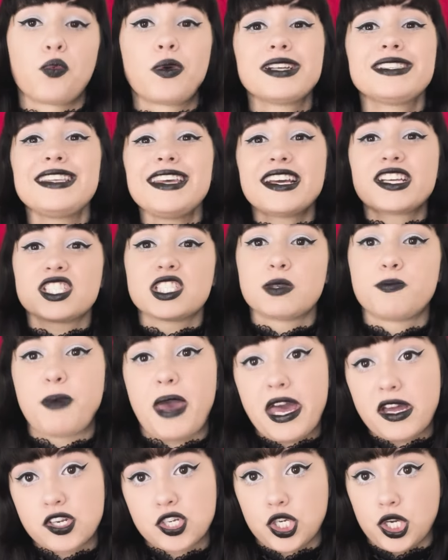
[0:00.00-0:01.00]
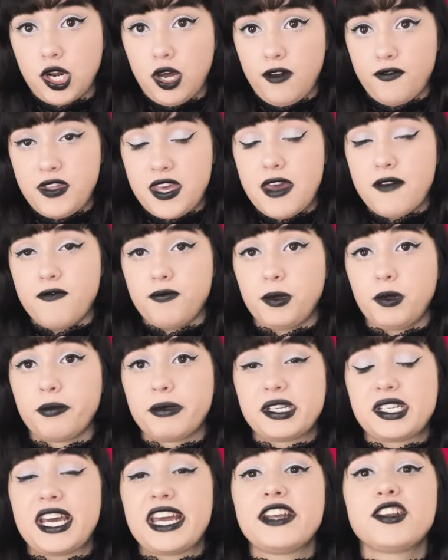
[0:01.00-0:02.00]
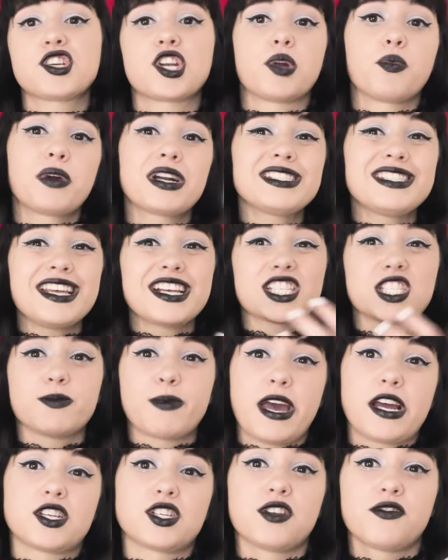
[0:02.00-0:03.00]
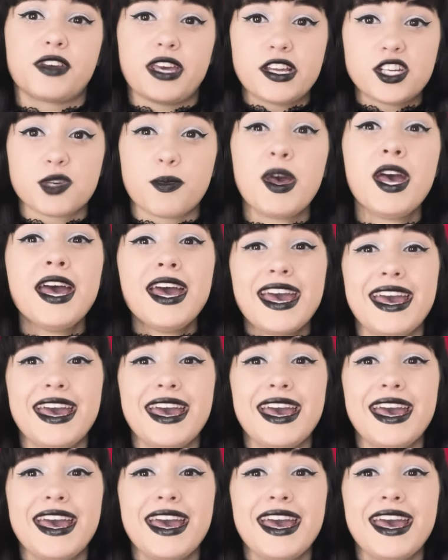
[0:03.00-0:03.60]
What is the expansion of the implementation? And what is the expansion of kingship?